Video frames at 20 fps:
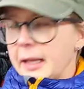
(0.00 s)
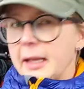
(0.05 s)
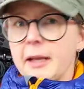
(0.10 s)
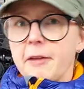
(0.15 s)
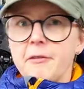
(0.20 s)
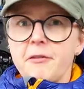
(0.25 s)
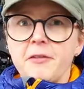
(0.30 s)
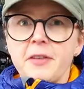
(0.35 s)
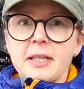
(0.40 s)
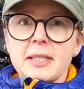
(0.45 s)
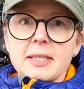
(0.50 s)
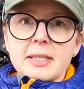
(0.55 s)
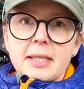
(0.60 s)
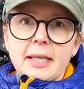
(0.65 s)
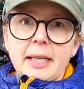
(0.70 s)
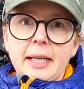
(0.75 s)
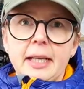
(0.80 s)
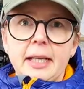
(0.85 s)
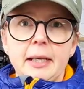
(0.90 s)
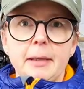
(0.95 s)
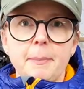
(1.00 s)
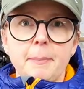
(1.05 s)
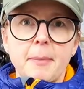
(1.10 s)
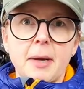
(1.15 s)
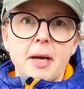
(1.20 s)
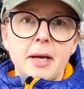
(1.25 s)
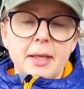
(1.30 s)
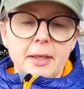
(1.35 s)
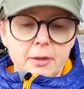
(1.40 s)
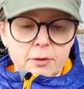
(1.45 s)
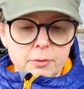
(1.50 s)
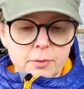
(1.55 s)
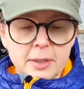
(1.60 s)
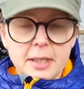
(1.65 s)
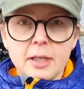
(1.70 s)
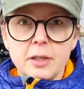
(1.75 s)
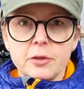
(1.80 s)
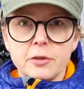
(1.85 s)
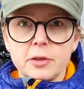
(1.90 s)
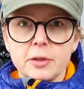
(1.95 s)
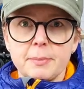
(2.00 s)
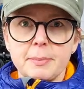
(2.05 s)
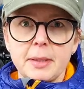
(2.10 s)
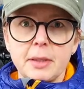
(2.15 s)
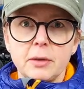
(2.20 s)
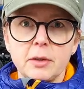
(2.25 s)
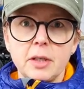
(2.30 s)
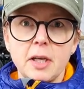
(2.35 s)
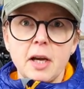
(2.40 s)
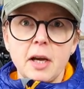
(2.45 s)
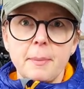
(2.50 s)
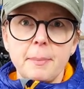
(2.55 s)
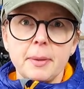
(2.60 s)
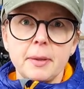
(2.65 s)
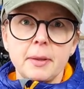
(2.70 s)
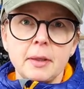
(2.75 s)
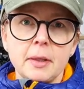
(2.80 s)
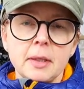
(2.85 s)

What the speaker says: It fits in my 300ml cup,